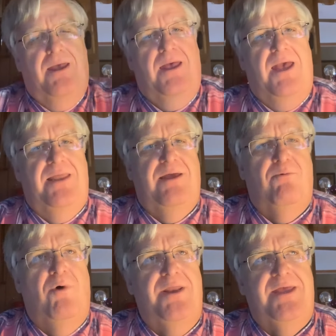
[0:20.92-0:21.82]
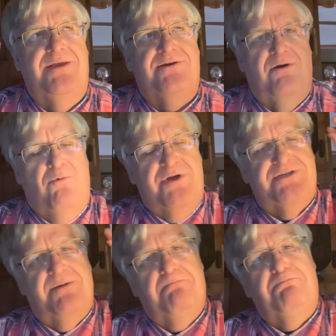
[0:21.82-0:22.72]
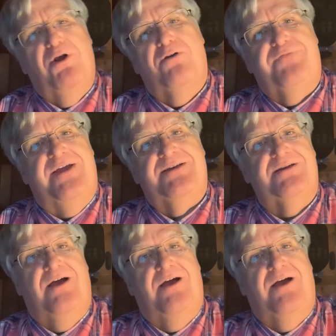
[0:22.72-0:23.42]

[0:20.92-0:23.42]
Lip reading: And at one end was perfect